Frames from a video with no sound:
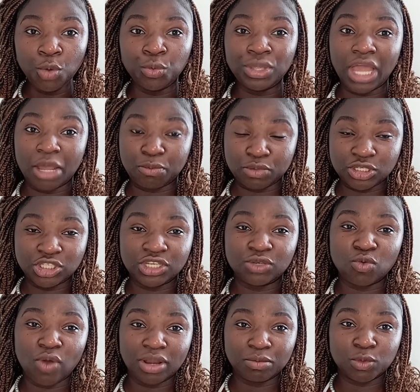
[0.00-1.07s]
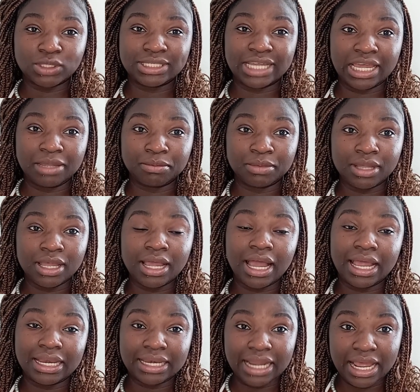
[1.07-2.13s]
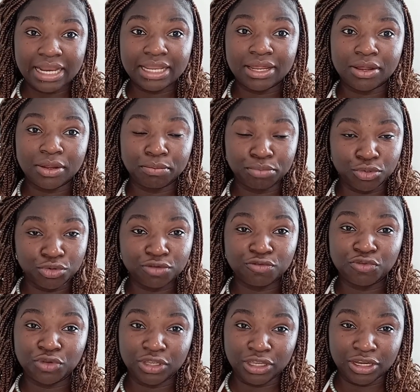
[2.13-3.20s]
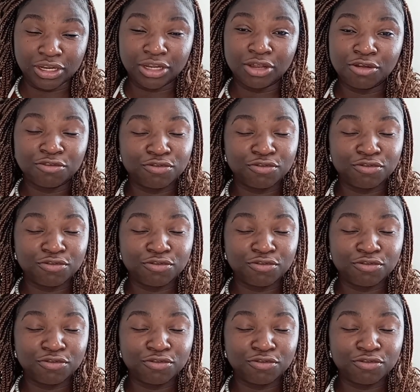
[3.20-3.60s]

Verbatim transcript: we appreciate one more time another beautiful year